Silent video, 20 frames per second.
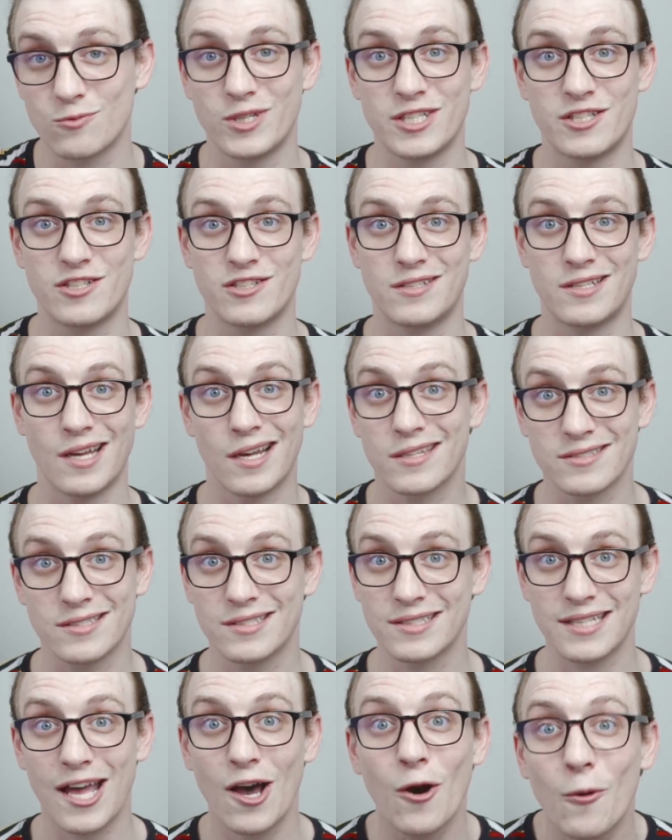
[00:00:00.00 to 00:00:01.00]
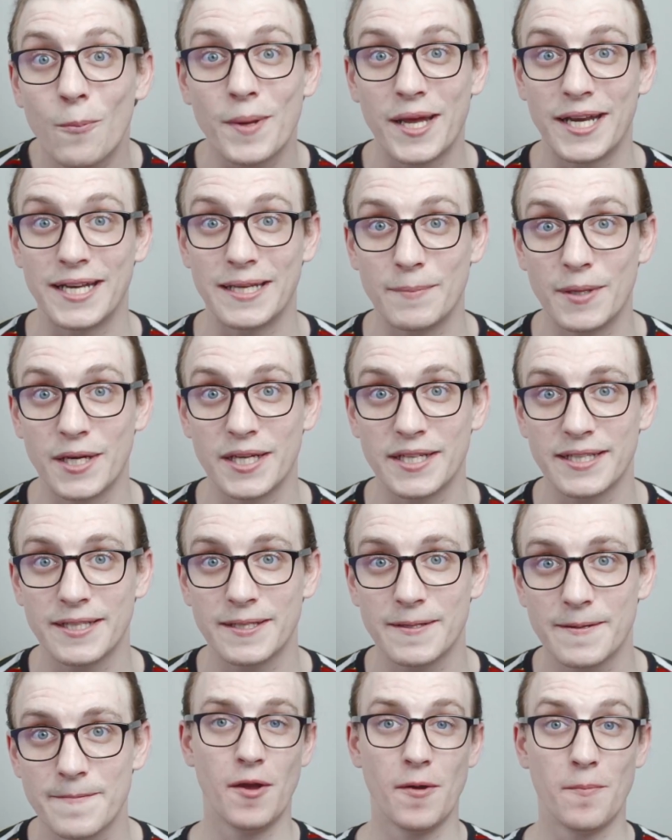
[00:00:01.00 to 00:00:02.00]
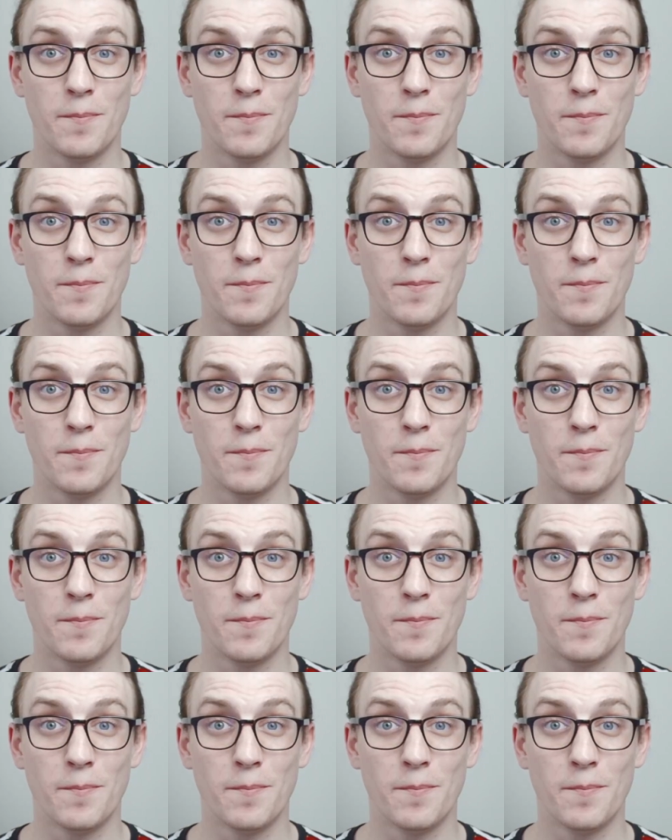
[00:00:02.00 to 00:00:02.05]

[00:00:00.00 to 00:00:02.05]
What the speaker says: which doesn't help anybody.